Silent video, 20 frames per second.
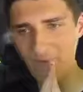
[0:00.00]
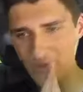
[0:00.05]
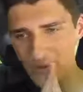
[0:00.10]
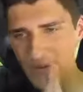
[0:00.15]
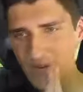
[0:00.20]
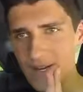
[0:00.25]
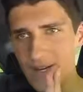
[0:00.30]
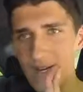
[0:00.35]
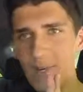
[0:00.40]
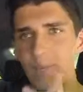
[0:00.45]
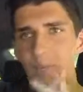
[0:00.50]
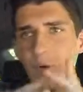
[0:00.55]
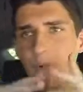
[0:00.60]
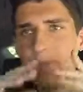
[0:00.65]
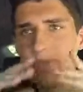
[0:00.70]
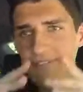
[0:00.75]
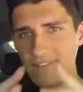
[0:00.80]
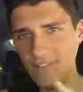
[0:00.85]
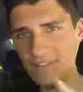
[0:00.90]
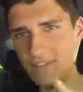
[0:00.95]
soon, more
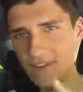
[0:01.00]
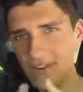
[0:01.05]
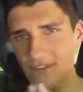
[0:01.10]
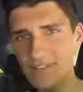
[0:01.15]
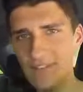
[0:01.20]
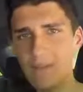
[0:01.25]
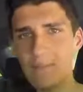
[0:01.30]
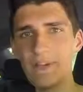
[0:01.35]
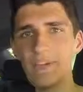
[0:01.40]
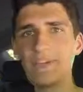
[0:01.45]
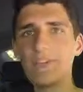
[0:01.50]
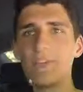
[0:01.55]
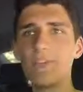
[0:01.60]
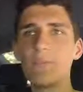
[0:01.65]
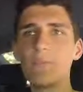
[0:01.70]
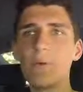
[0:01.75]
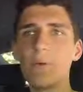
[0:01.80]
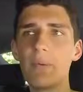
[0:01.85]
business videos coming soon.